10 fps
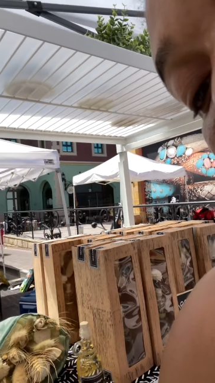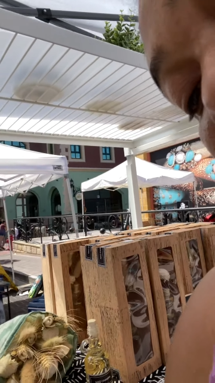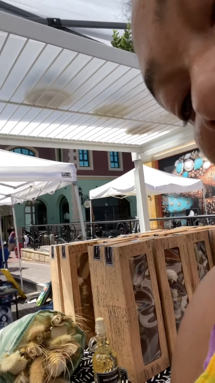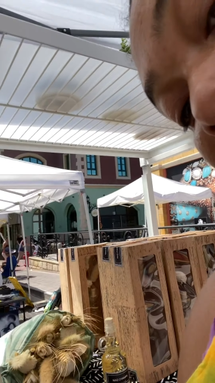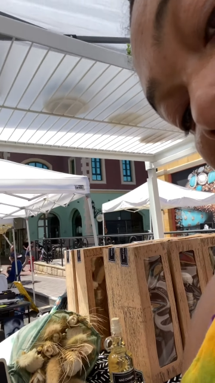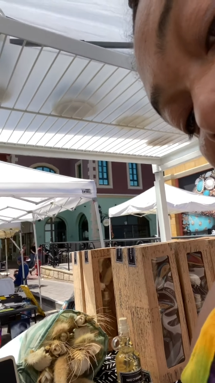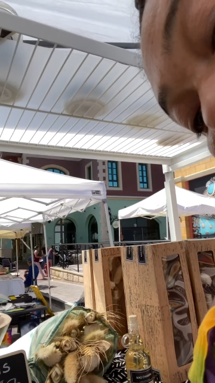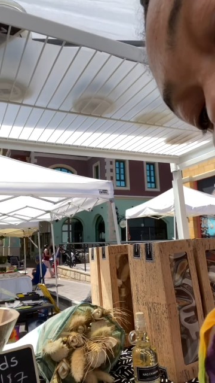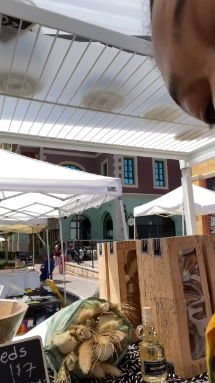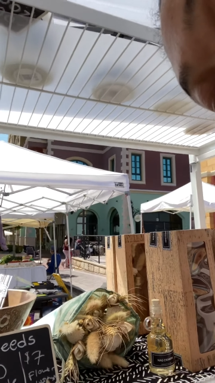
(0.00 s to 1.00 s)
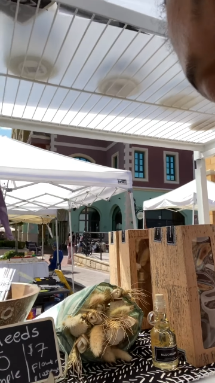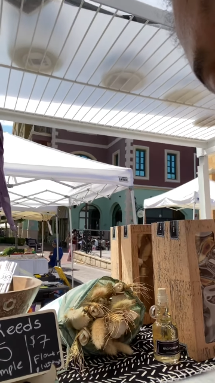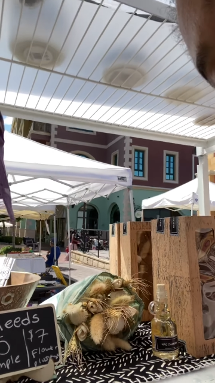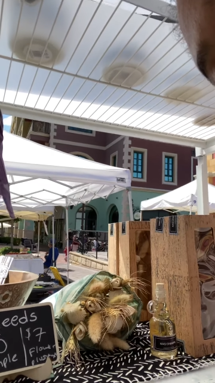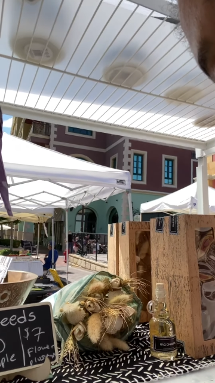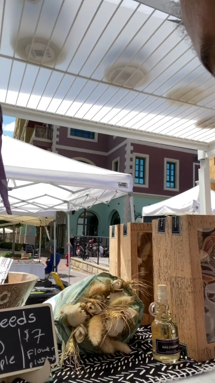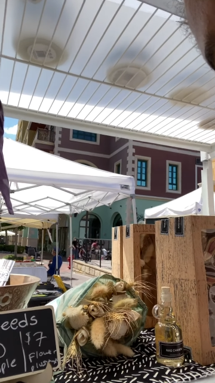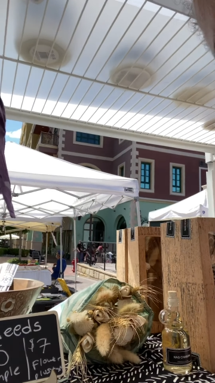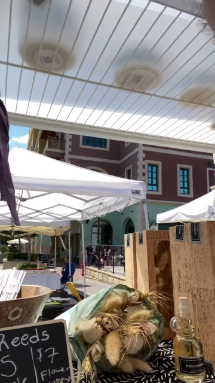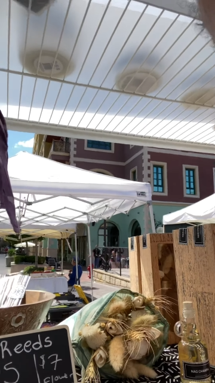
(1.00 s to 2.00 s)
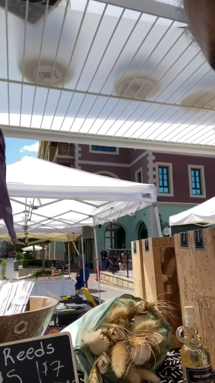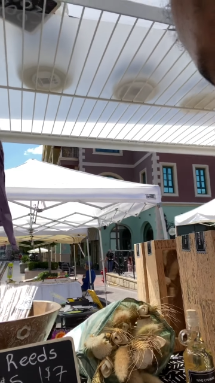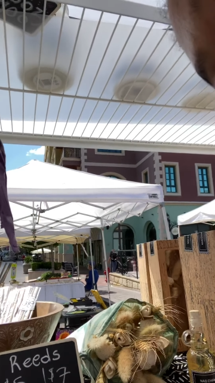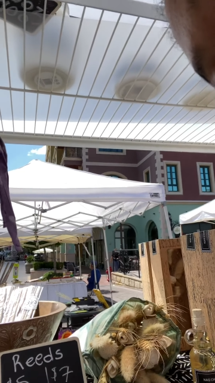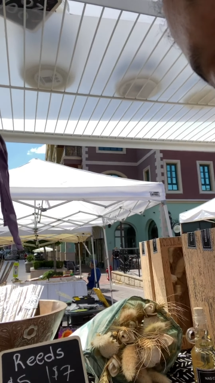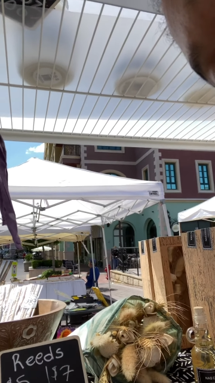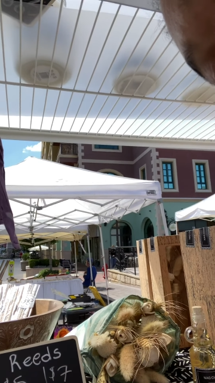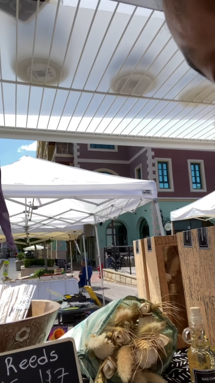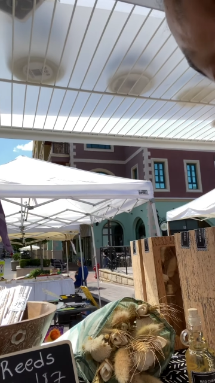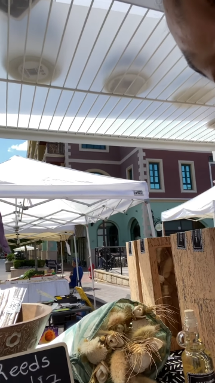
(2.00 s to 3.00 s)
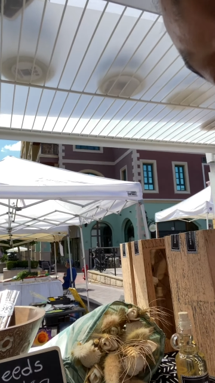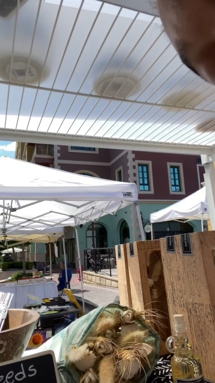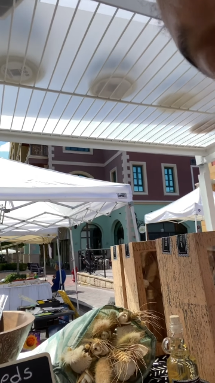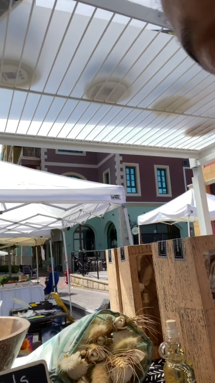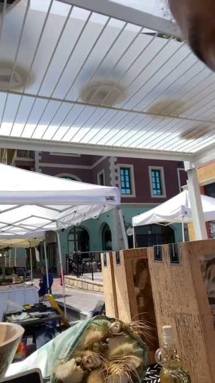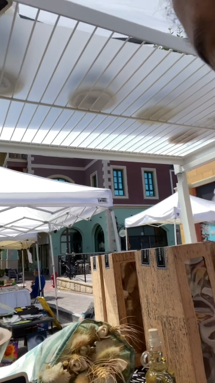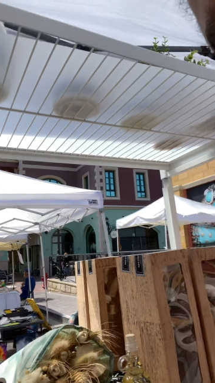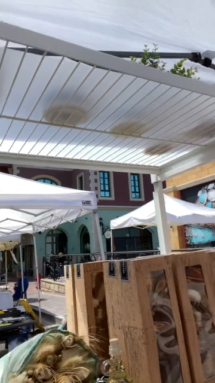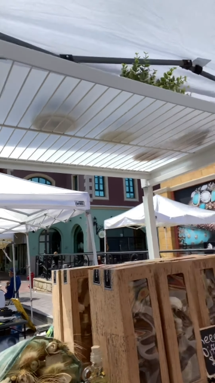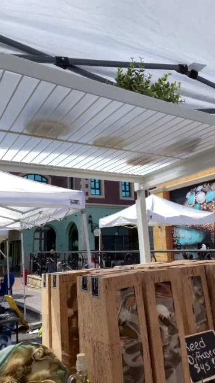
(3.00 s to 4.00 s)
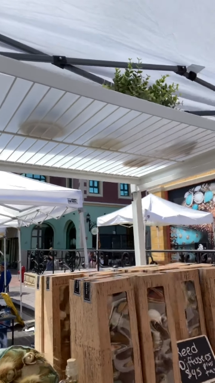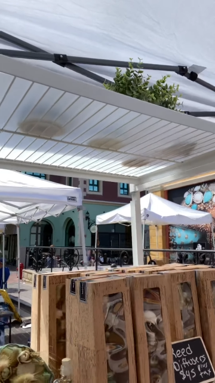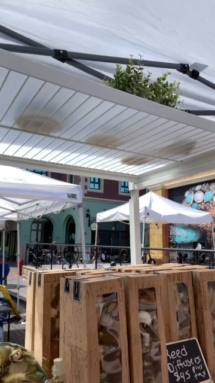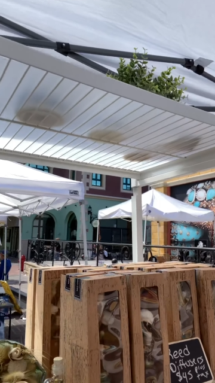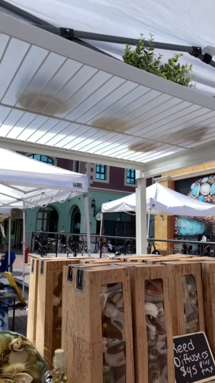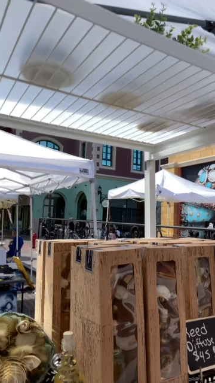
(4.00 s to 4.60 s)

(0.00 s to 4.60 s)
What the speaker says: Nobody's mouth can be seen.